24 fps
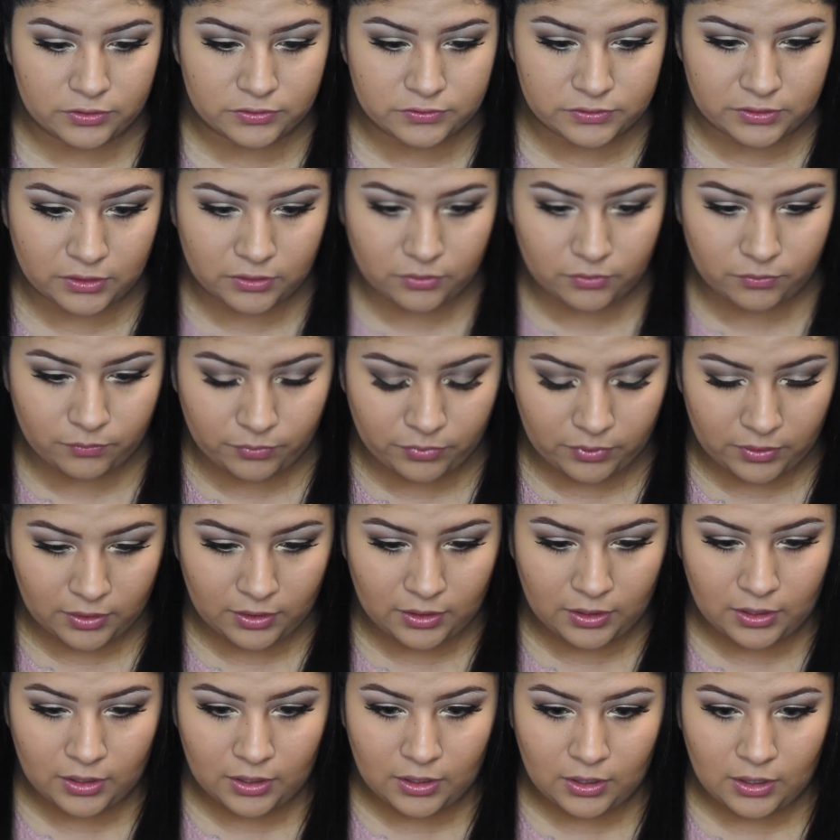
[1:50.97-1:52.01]
So
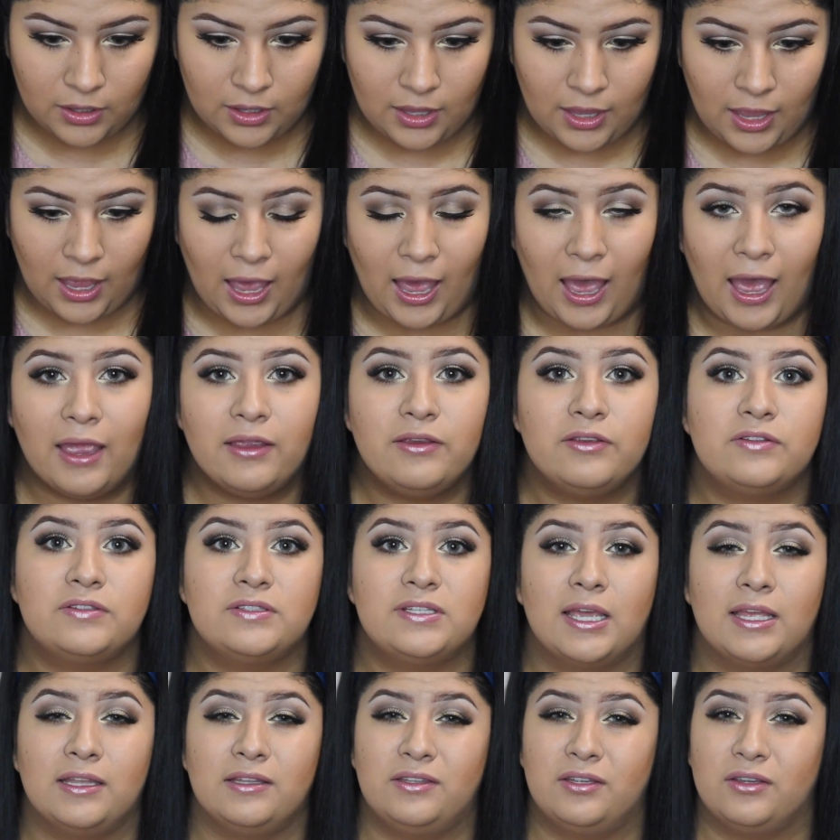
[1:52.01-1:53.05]
I
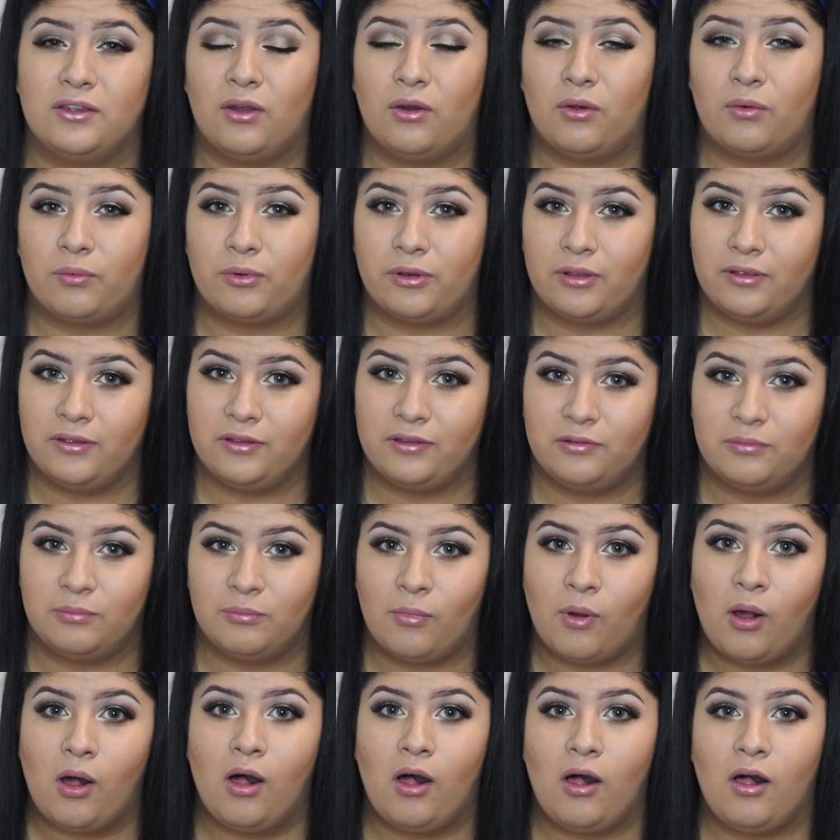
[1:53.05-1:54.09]
tend to go really
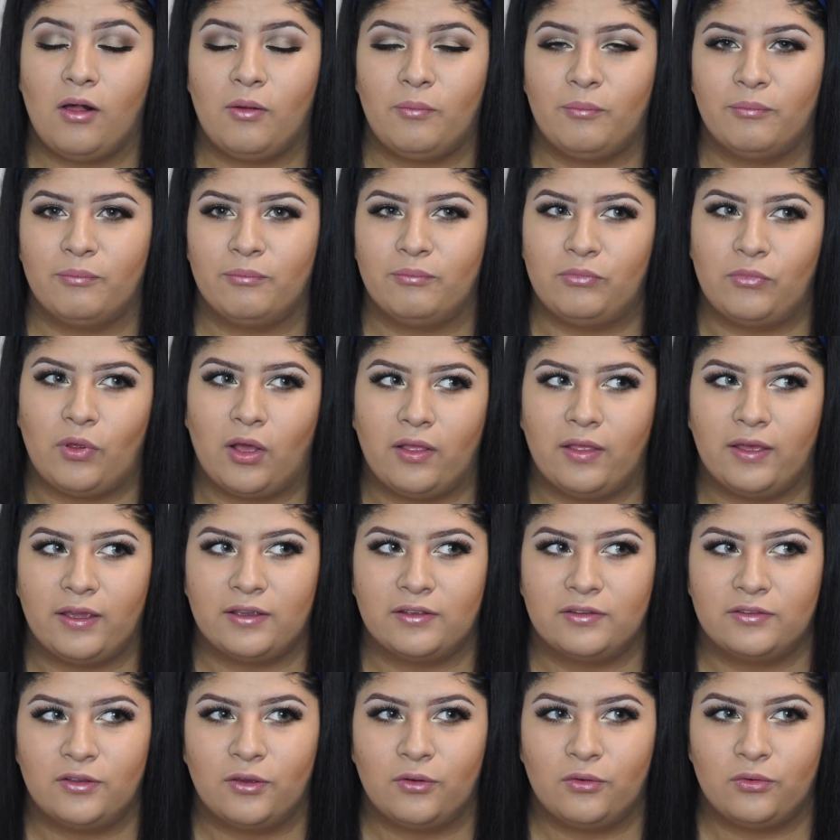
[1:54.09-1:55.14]
small, not
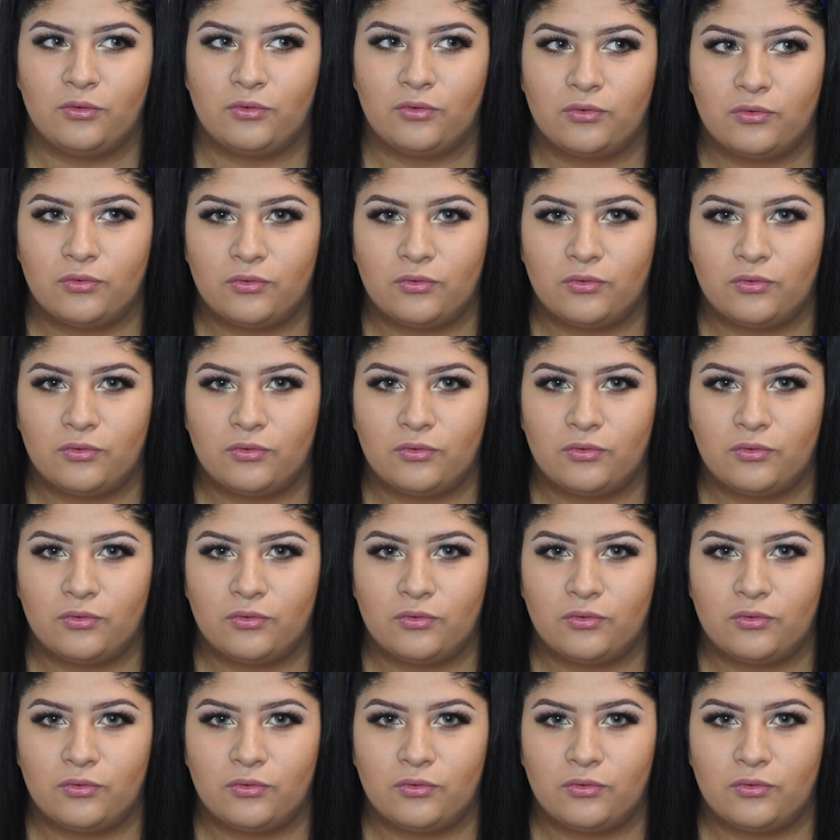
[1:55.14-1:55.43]
like so